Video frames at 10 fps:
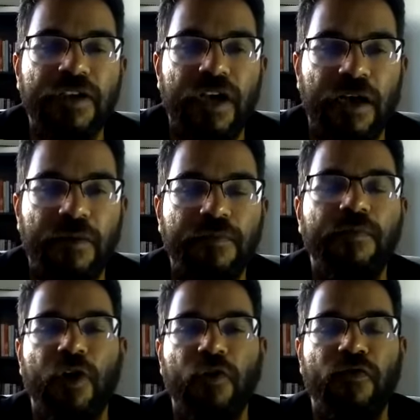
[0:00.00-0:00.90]

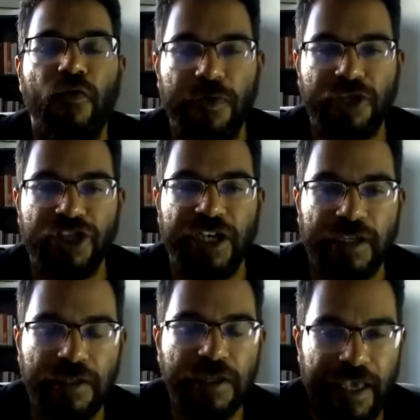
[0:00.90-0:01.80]
pro forma
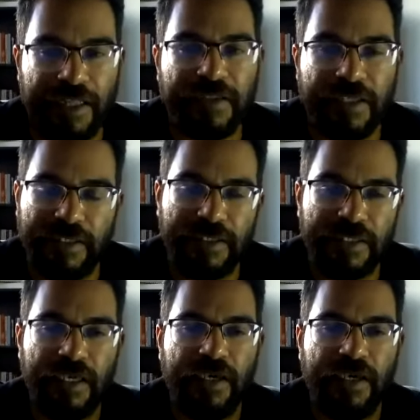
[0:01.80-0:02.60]
journal entries.